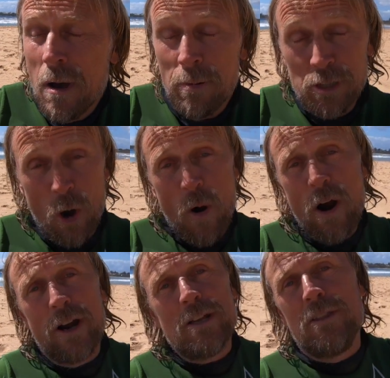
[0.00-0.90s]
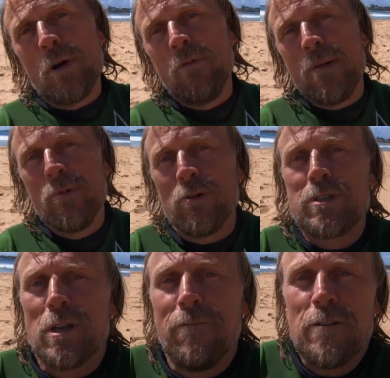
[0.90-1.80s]
But don't worry, there will be more
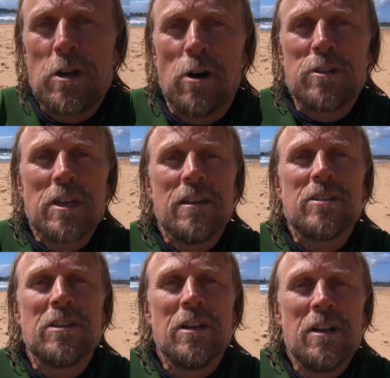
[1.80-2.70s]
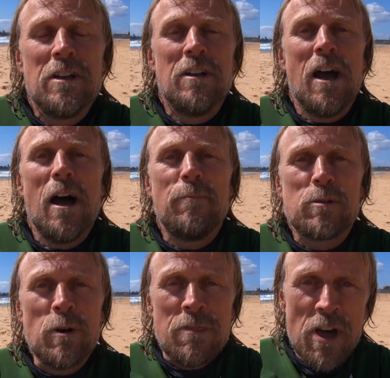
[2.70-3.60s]
surfing content
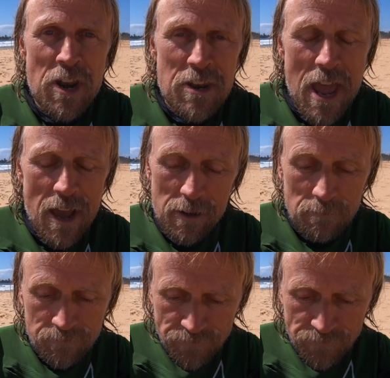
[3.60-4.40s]
between then and now.